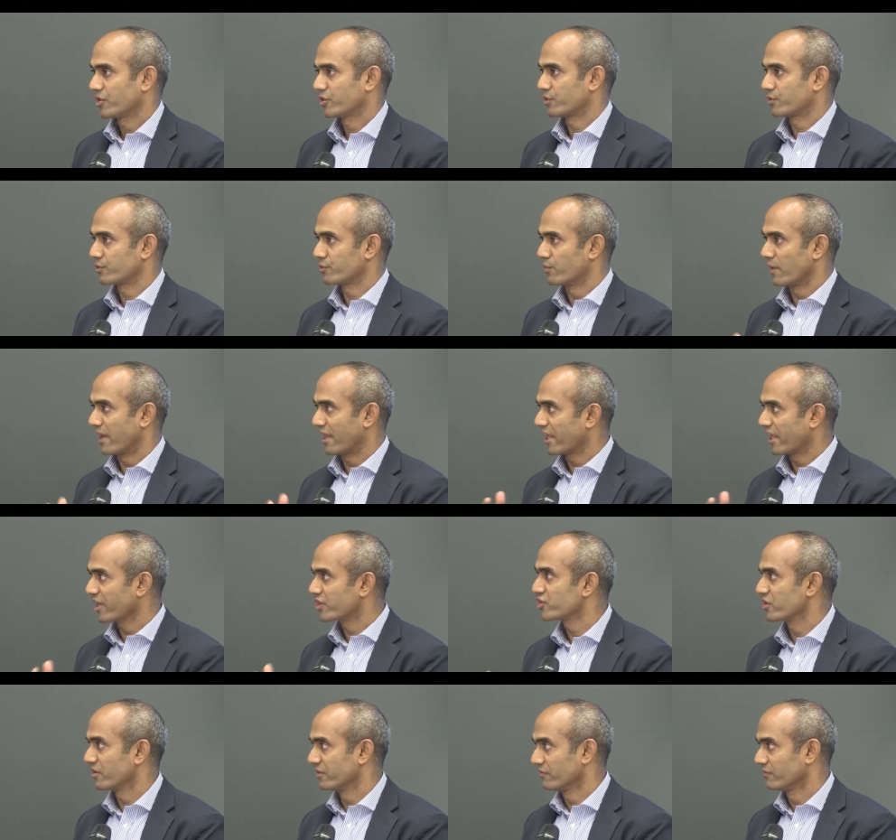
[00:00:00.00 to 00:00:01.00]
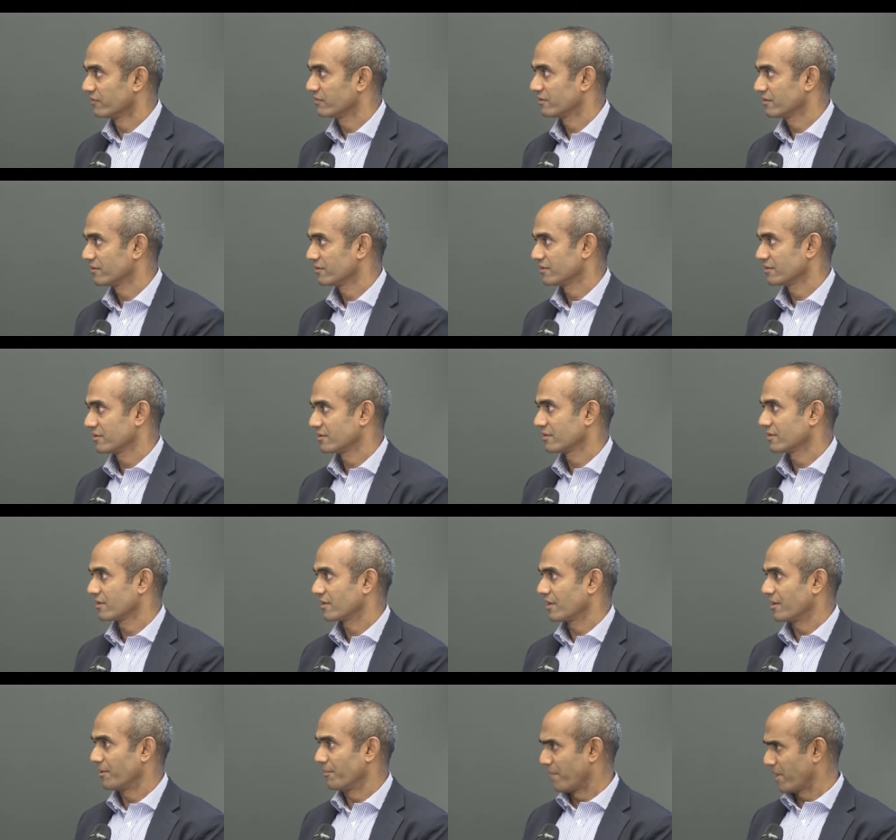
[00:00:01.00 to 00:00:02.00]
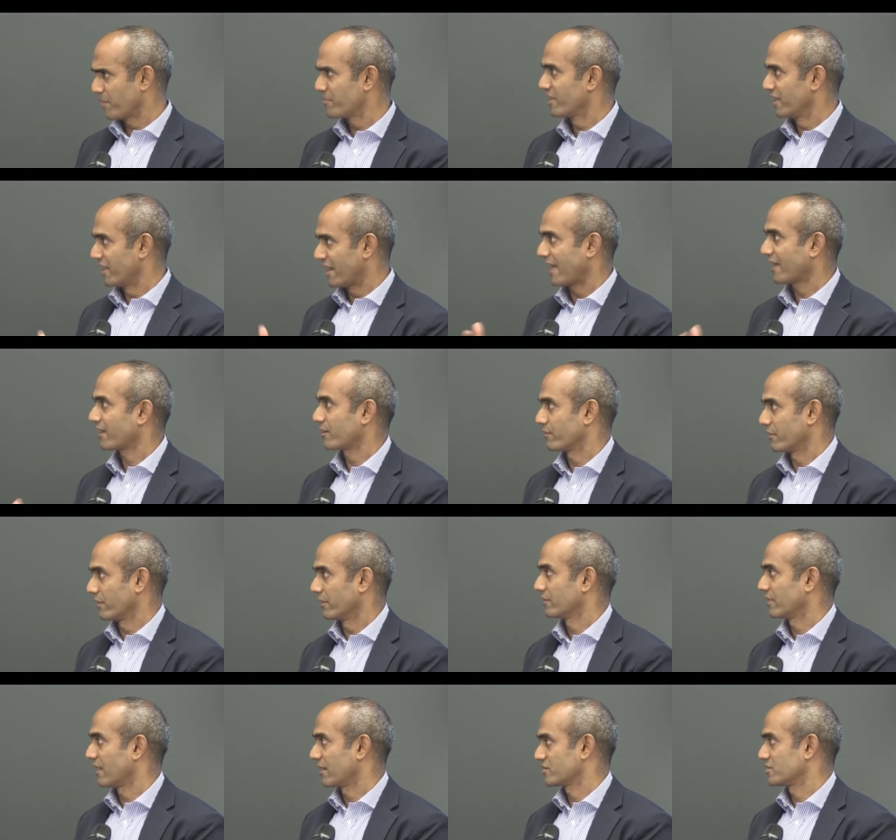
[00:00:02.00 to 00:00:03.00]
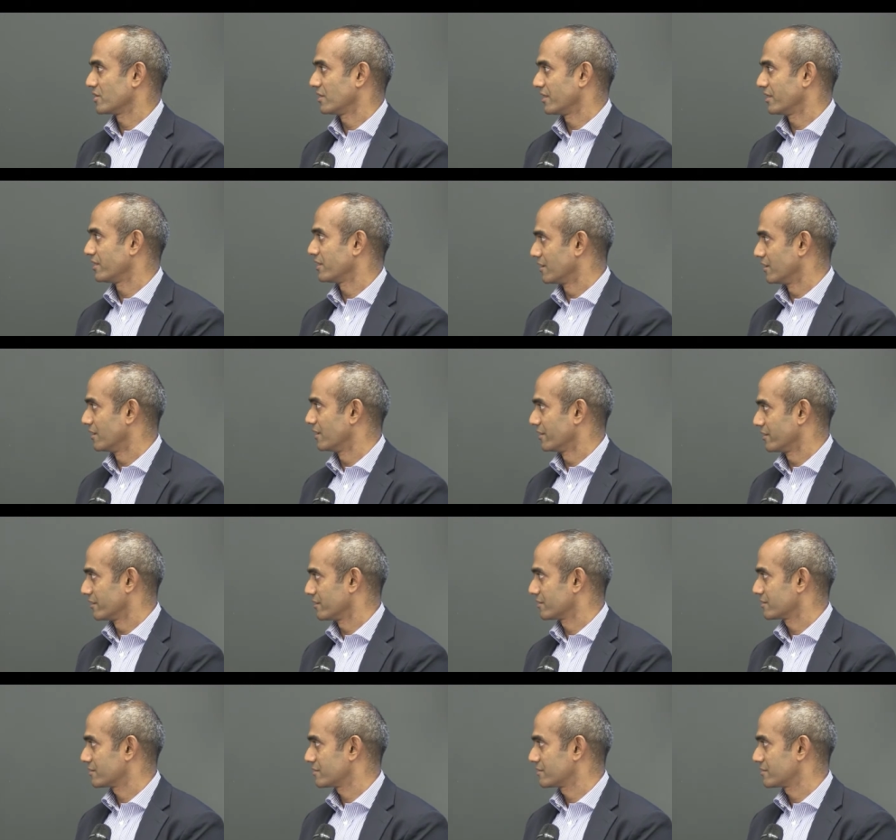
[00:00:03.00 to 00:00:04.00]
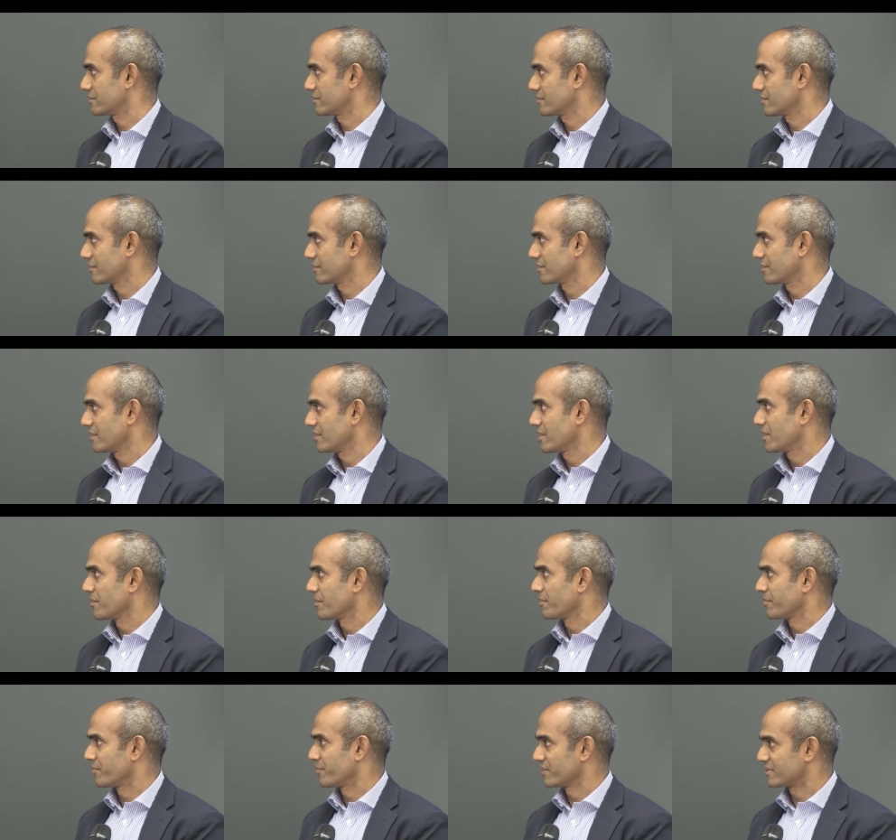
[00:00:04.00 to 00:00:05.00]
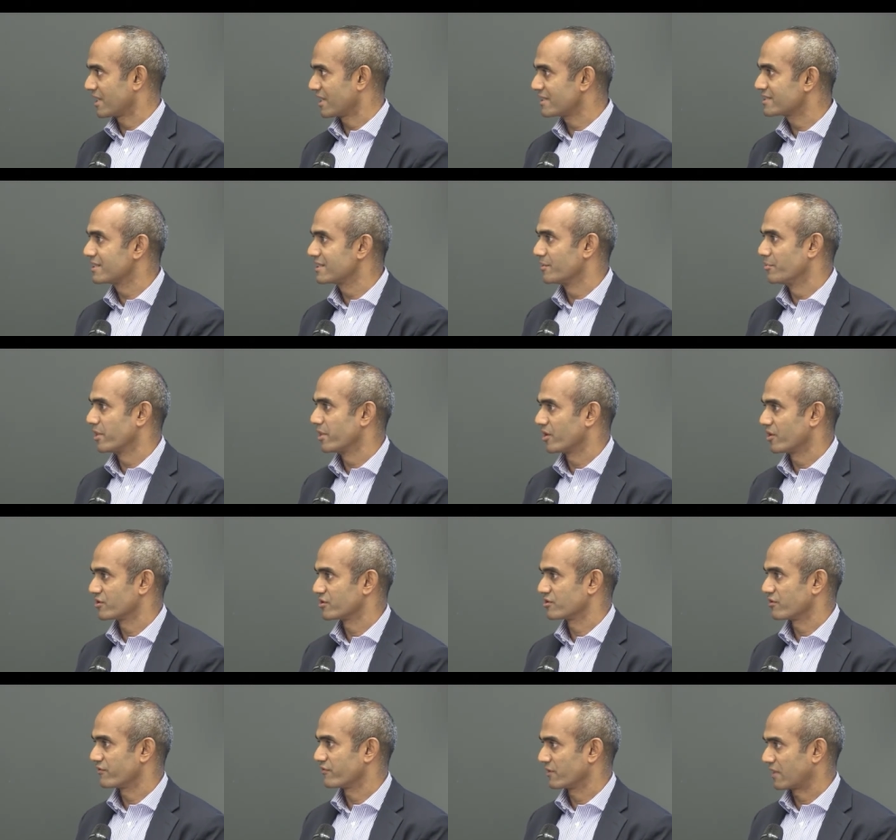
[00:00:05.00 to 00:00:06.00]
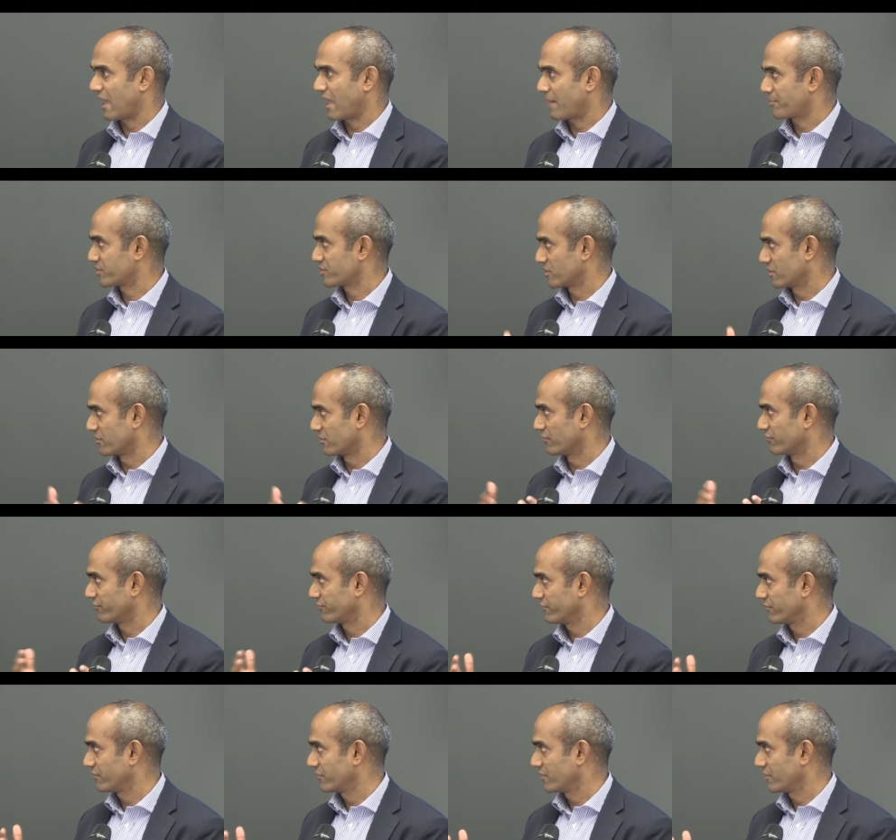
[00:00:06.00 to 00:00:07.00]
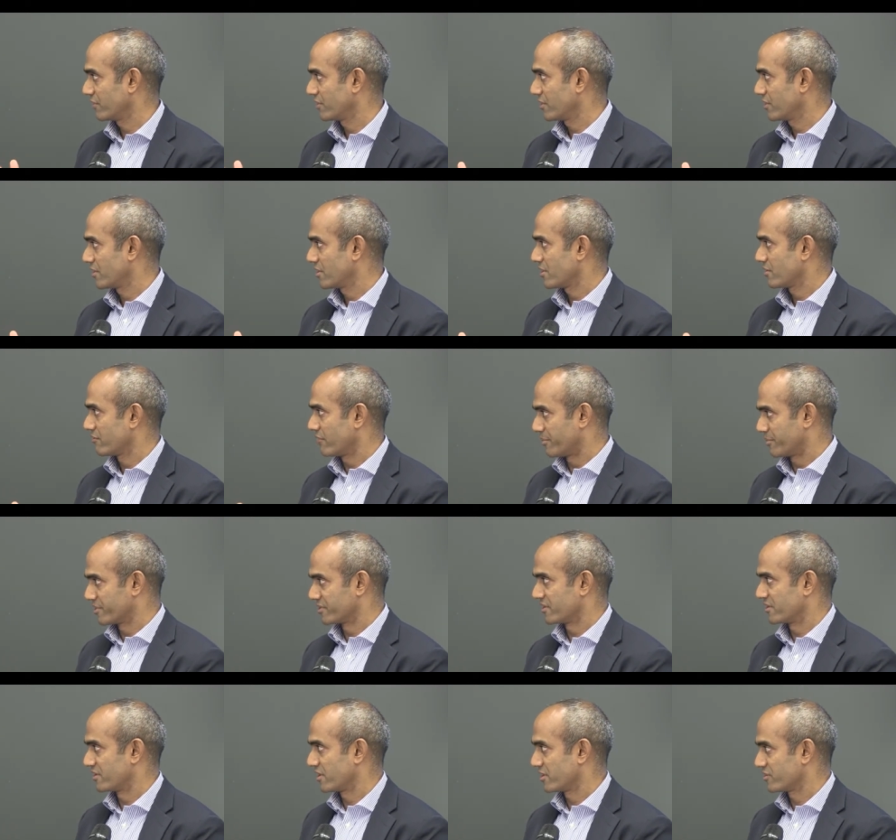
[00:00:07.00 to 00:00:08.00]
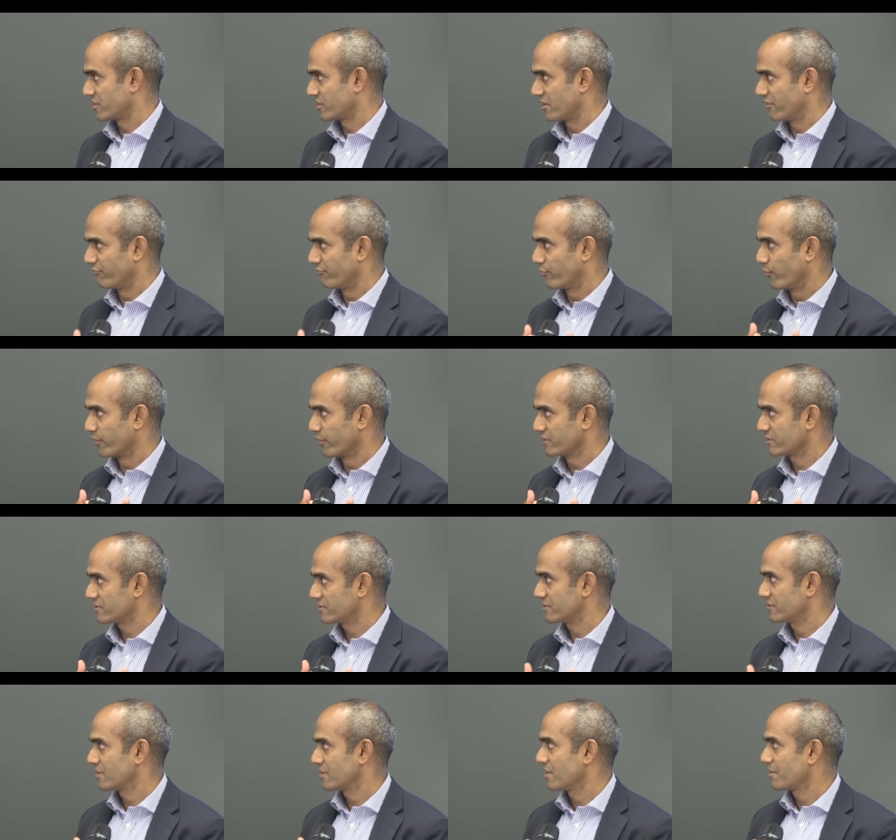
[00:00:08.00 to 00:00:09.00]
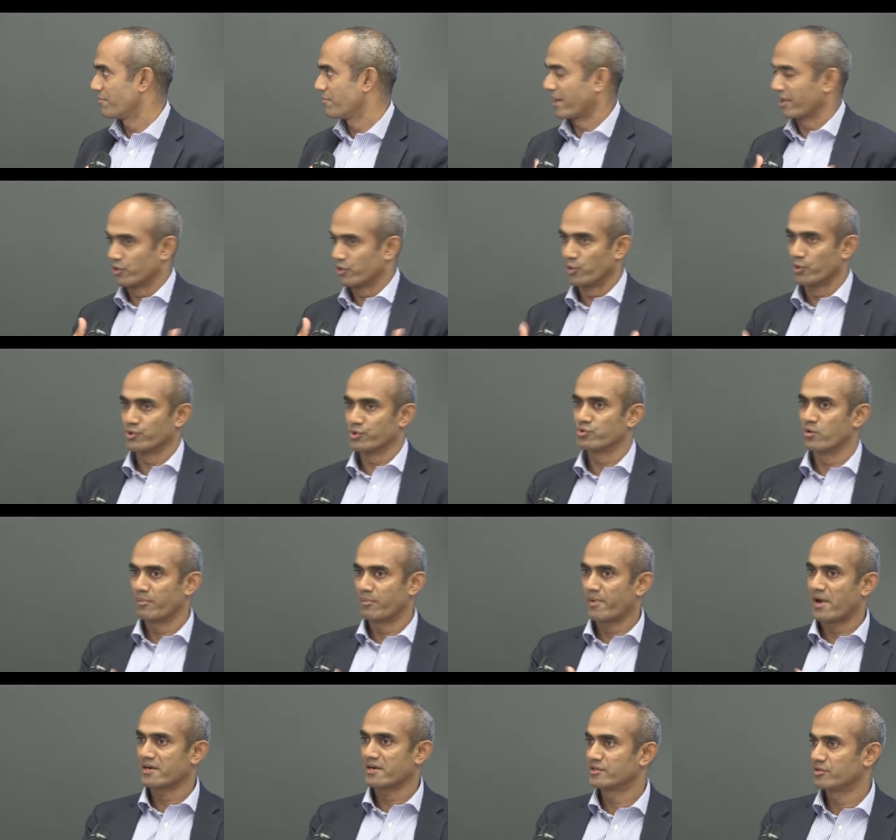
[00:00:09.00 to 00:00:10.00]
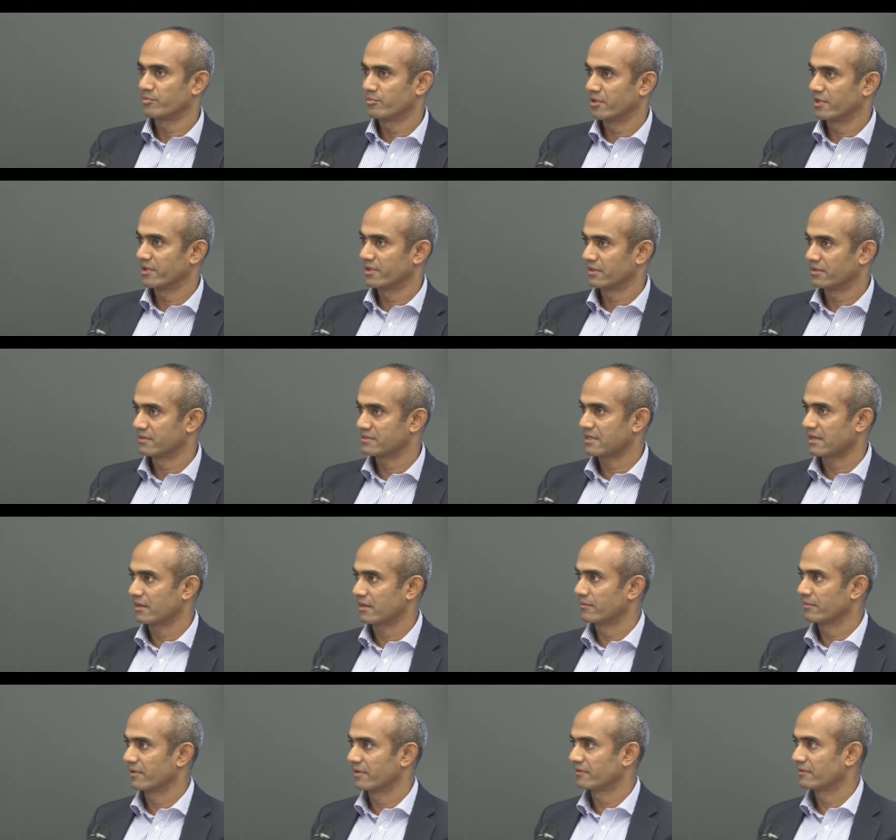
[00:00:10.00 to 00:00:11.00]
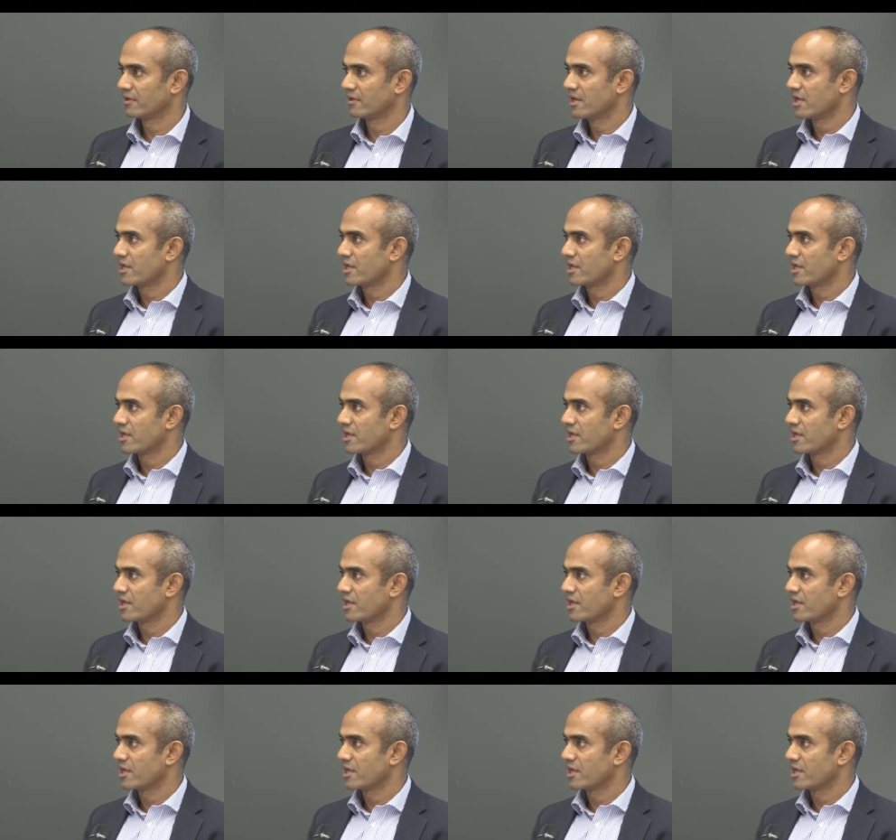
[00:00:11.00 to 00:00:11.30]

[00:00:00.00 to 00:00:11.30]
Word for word: through elections may be inaccurate, actually, in the early years, precisely because of the capture of representation and voice by those who are party to political settlements.